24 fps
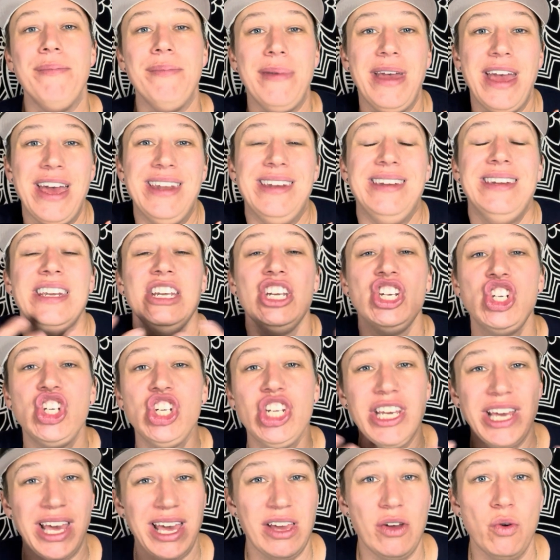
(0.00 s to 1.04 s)

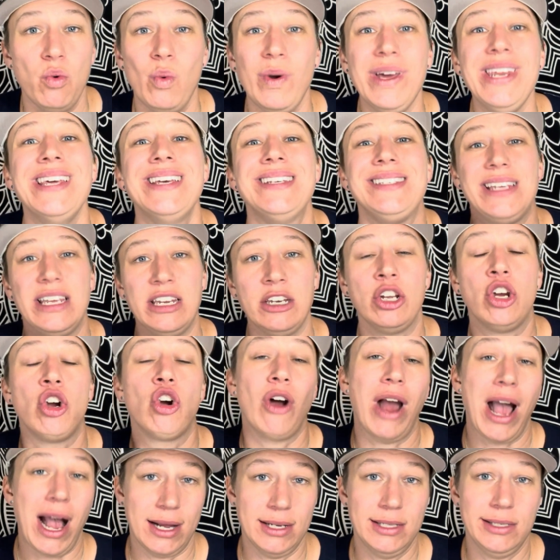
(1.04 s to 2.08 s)
initiate when is
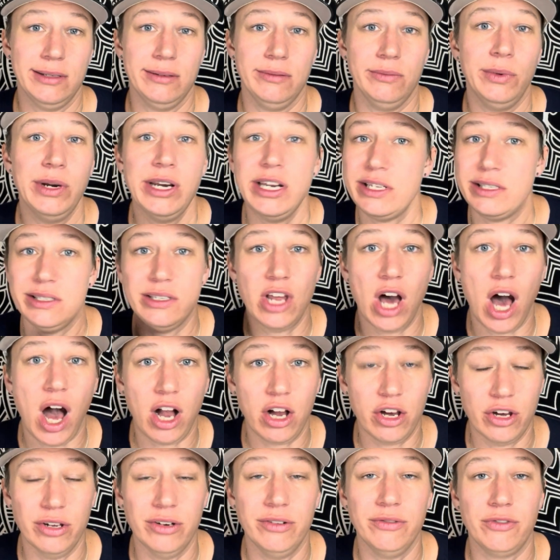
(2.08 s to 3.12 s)
incorrect, when is not
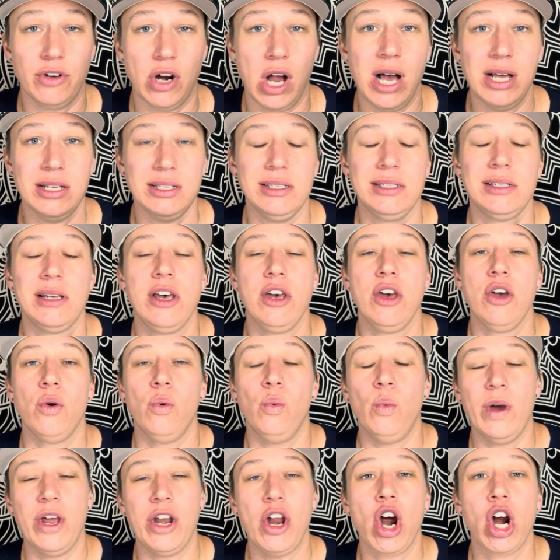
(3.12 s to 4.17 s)
good for us,
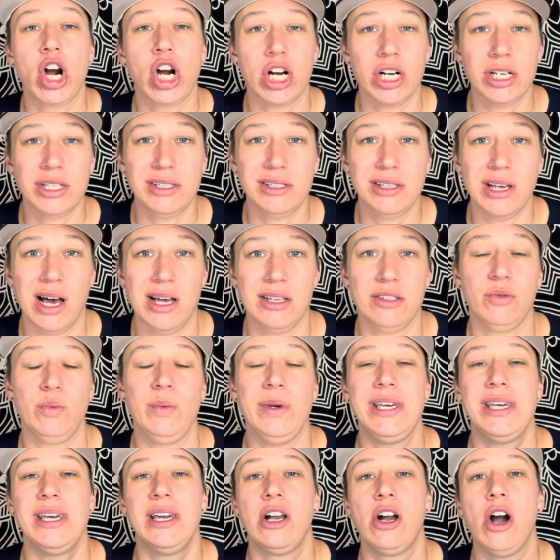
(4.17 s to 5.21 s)
when hurts us. We
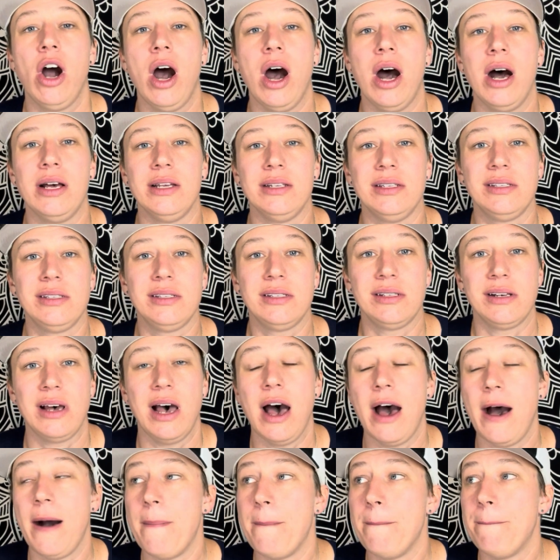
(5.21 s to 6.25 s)
can cause
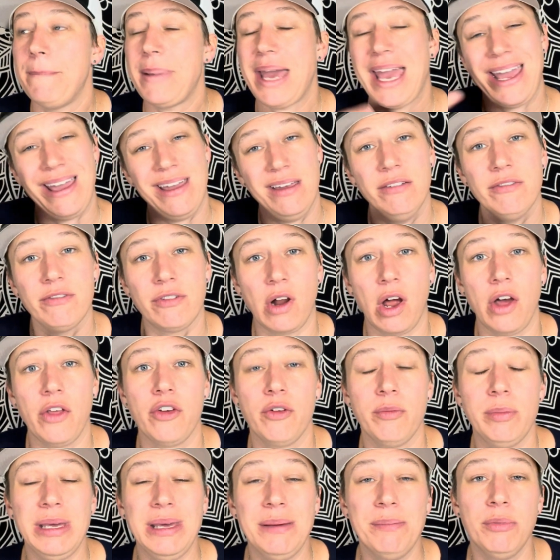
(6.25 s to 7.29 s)
pain for other
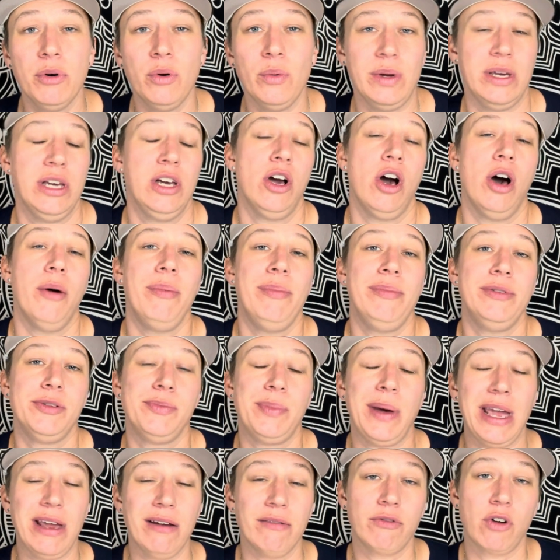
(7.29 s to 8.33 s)
people. We can cause
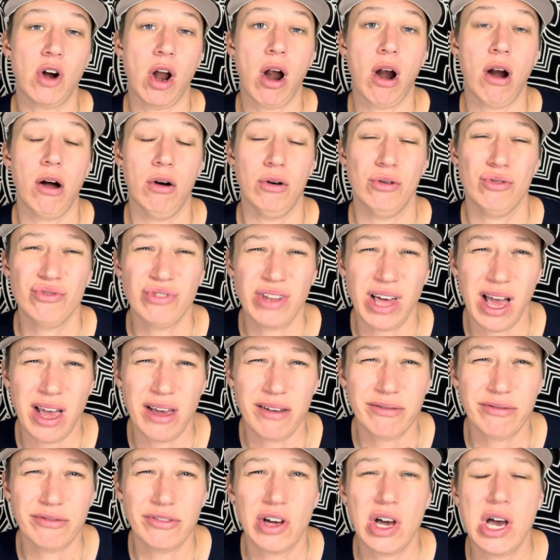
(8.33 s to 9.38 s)
pain for our own
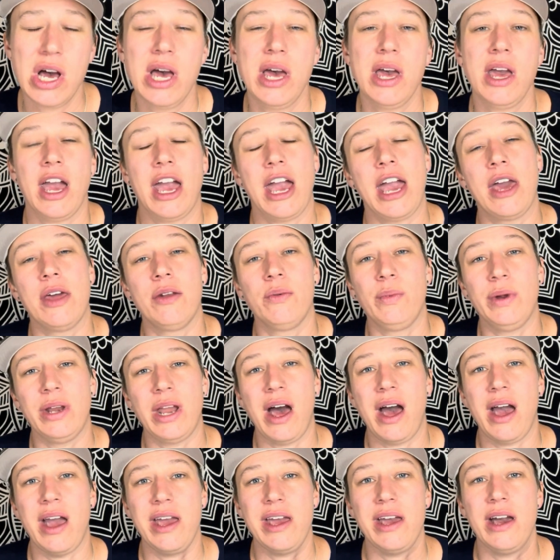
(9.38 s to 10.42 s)
life. And when
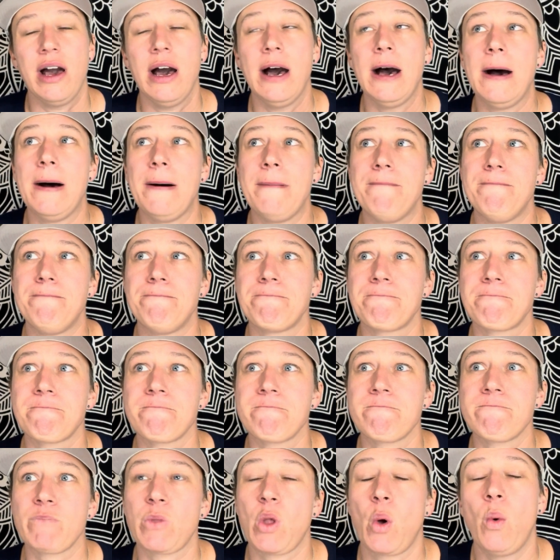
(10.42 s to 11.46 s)
I
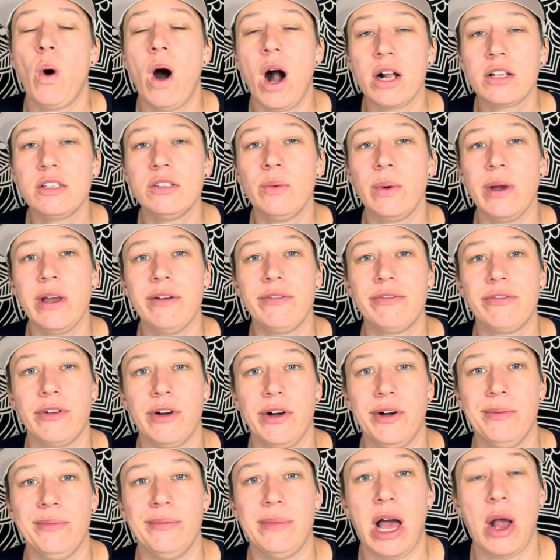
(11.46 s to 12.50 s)
walked away
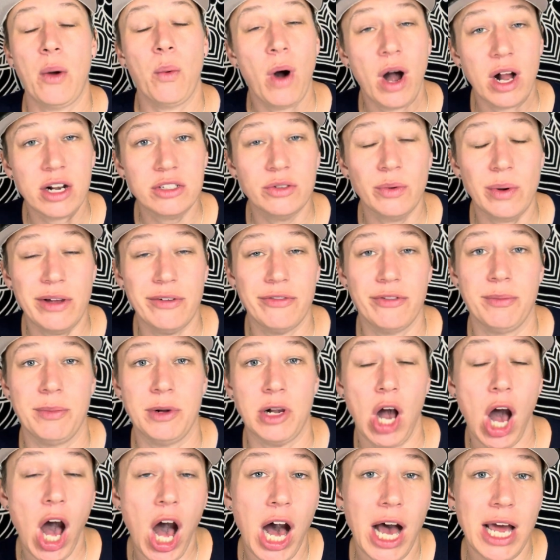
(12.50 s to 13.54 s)
from
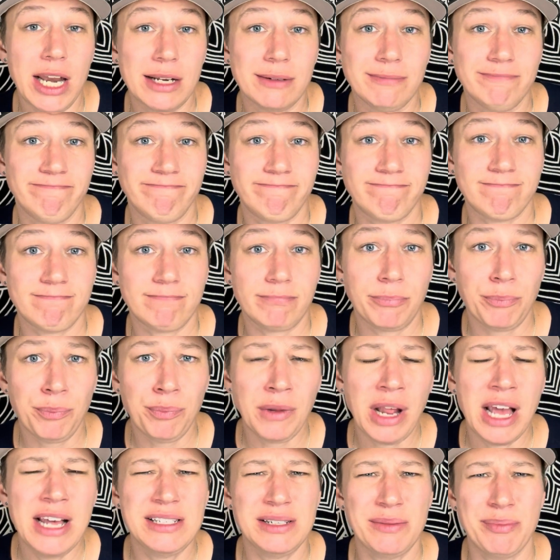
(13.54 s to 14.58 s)
God
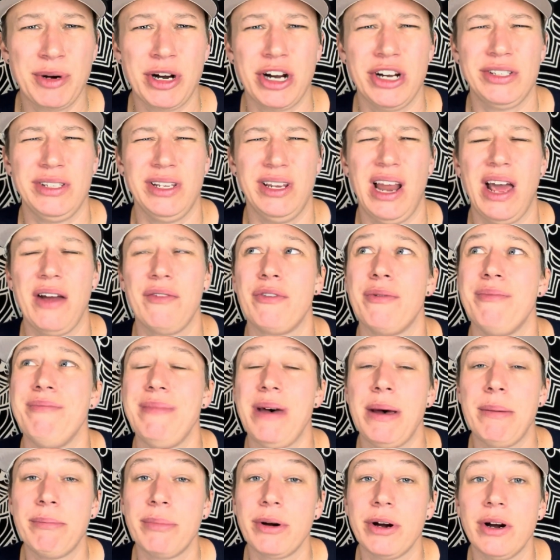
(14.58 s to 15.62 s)
as a person, I
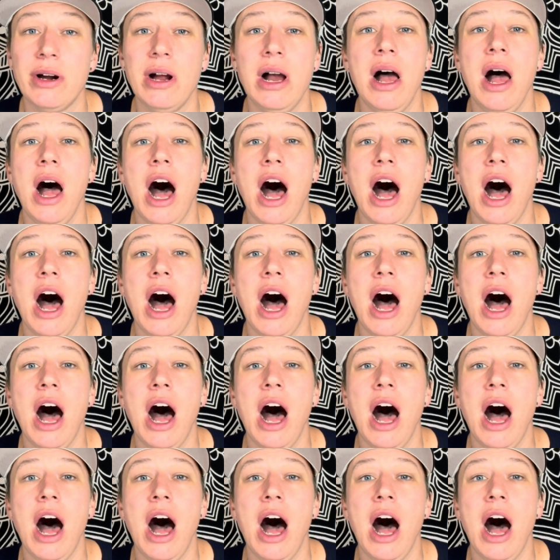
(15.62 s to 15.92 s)
remember